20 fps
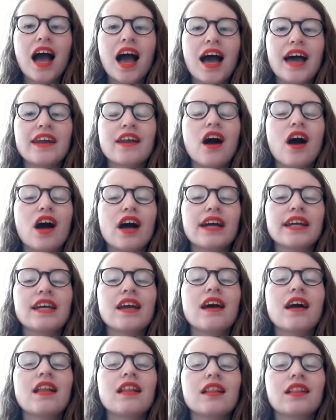and
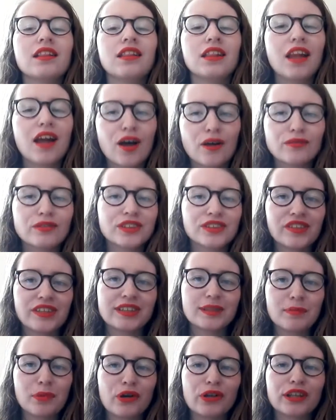I loved
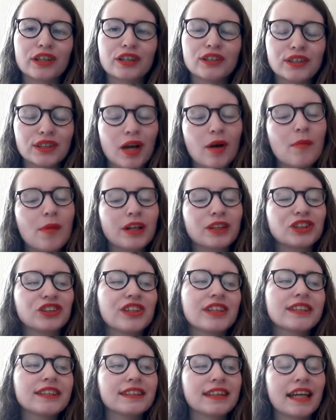this book so much.
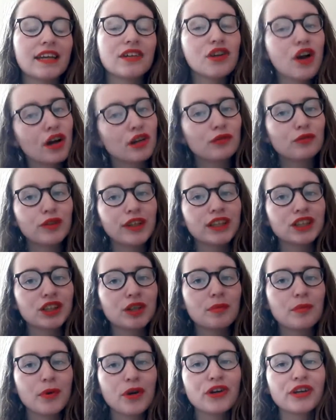This is a
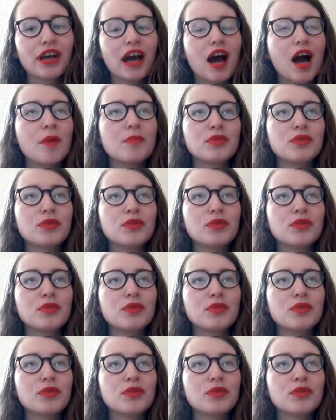non-fiction book.